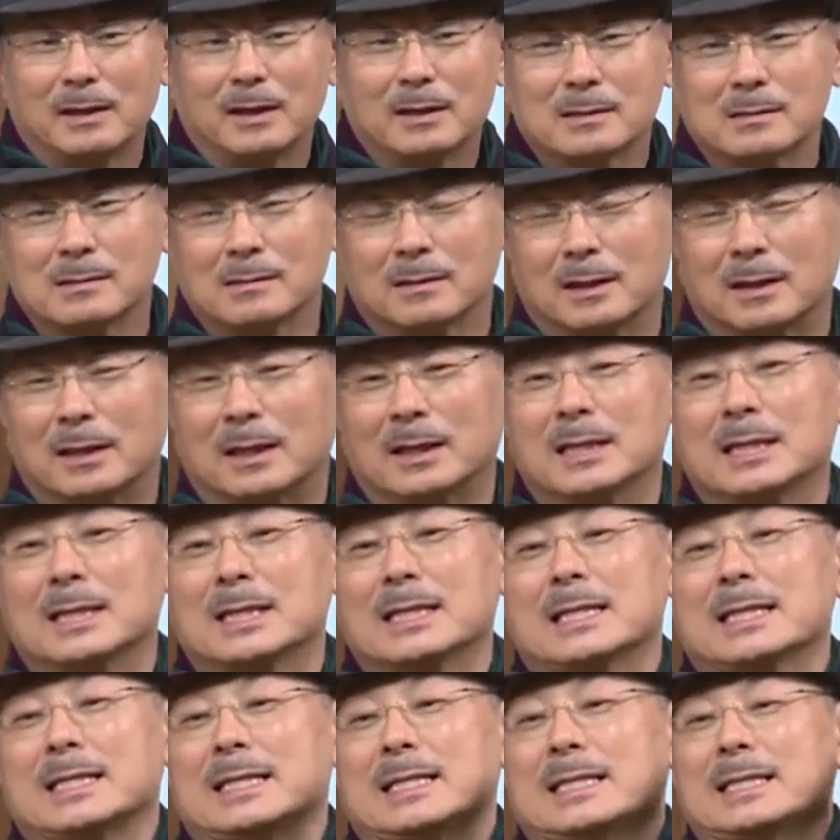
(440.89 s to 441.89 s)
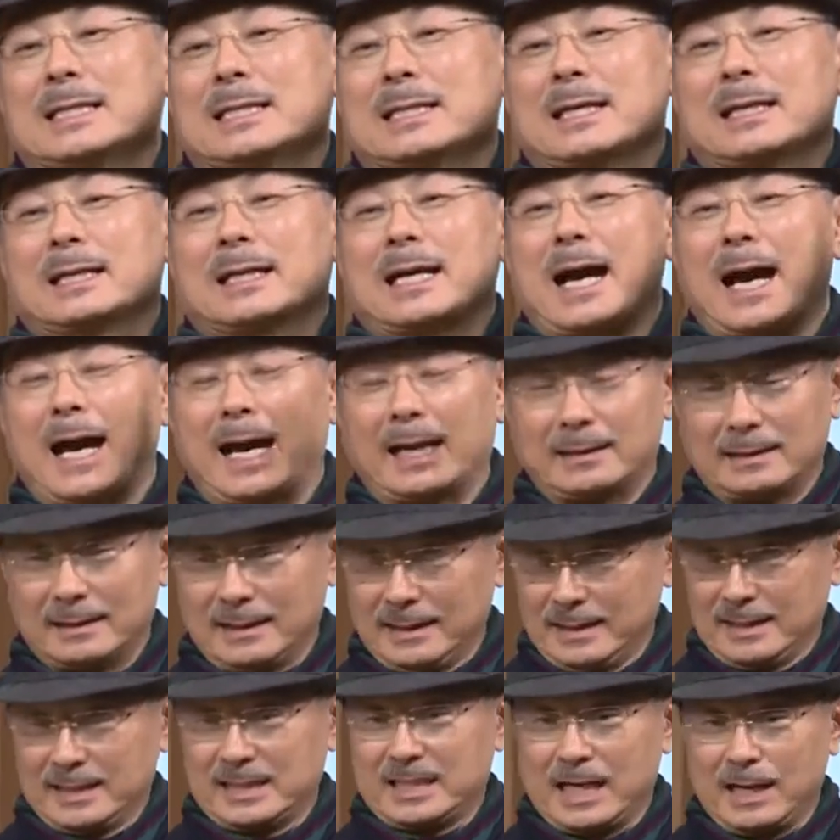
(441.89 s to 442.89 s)
Thus, the more
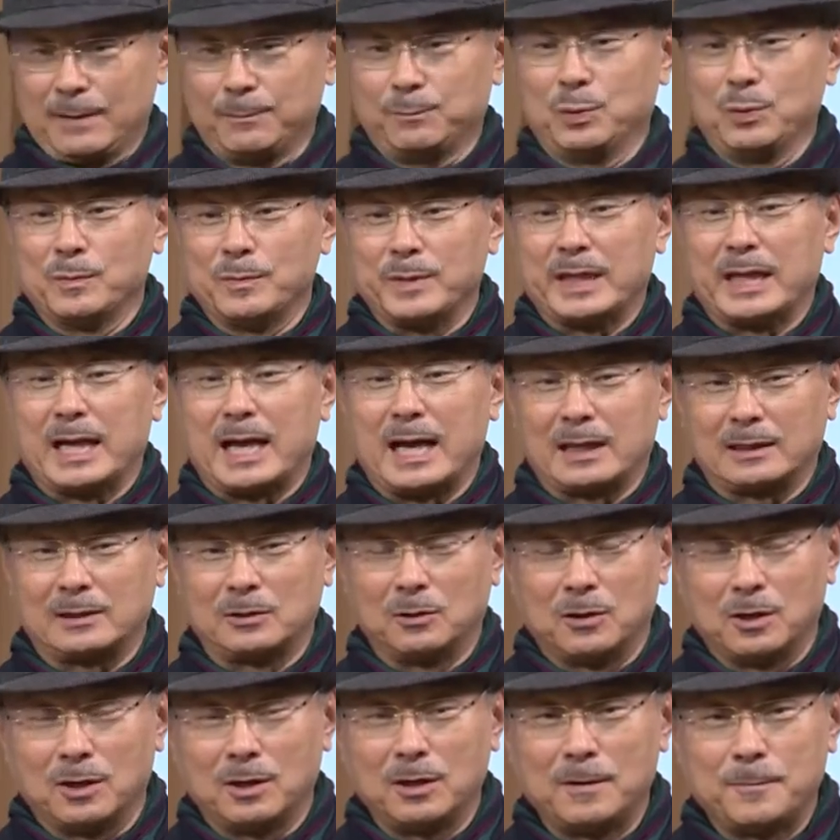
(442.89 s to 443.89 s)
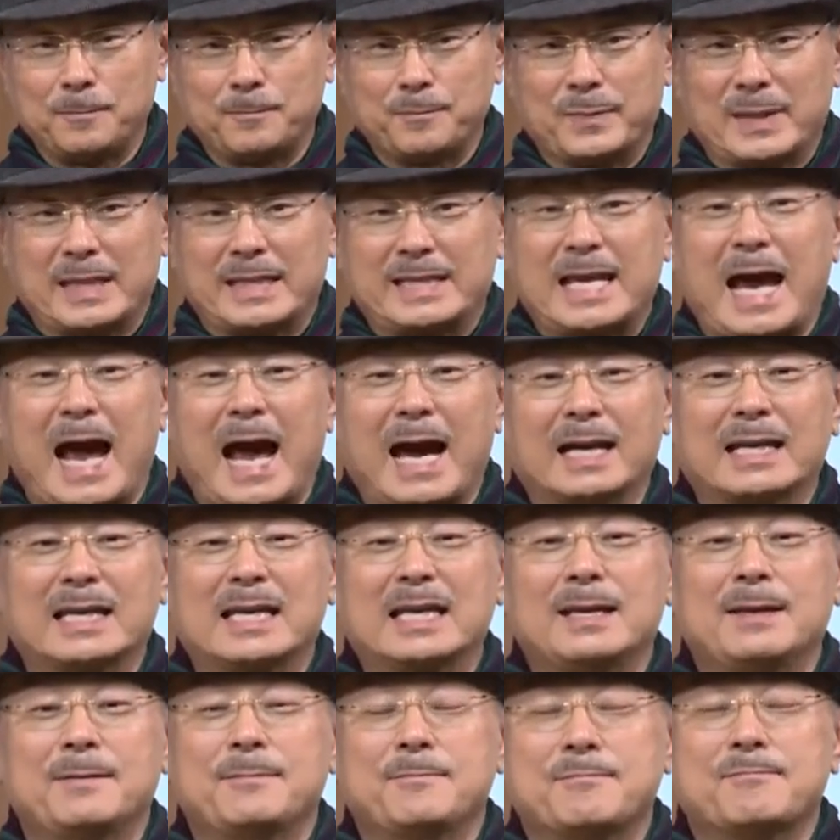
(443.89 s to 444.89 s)
of the same product that you
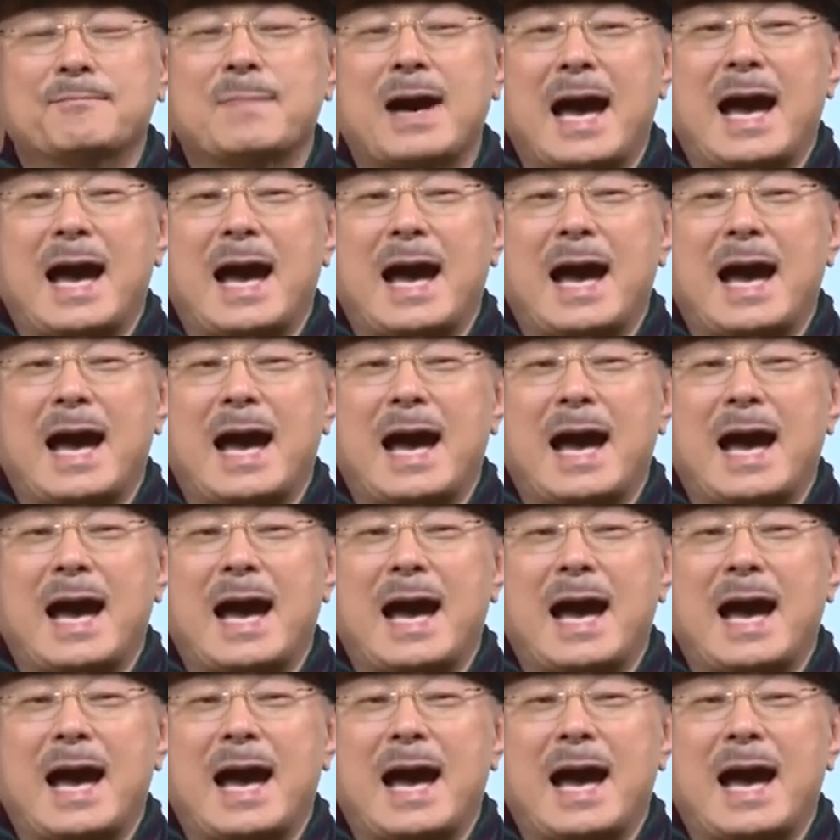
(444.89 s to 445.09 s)
have,